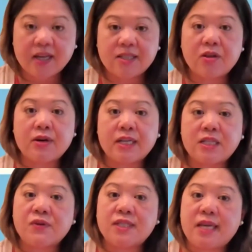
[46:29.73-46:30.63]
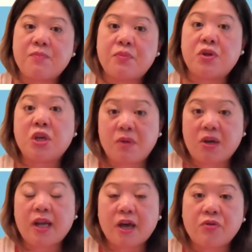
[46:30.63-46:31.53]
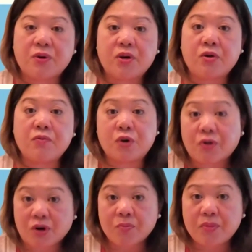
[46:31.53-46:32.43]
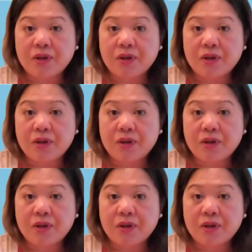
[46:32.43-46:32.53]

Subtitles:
So there is, for example, a community health worker work group.